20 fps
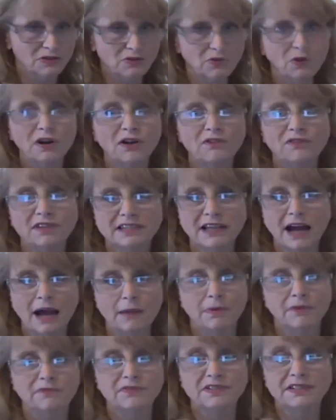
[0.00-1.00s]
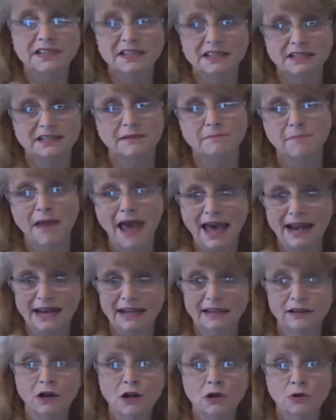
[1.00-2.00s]
So it's sort of a type of
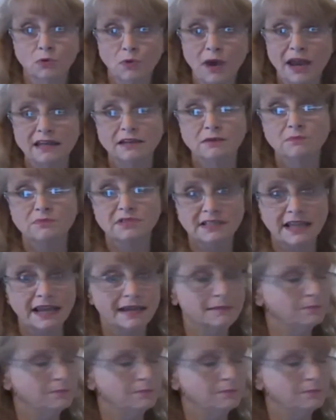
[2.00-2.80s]
systematic random